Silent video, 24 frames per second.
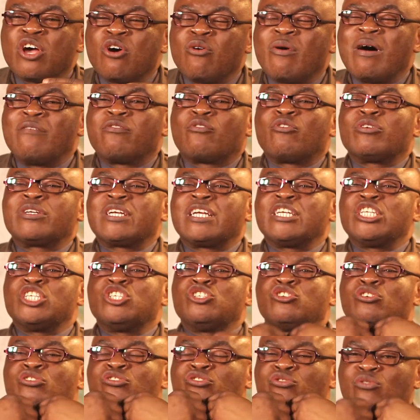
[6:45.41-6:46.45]
we have quoted
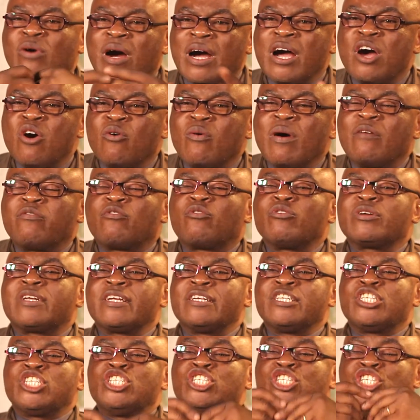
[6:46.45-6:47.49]
Joshua, we have
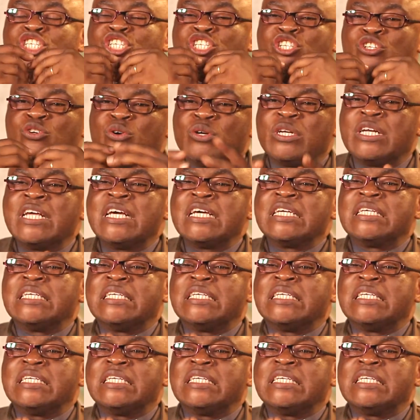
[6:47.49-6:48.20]
quoted Gideon,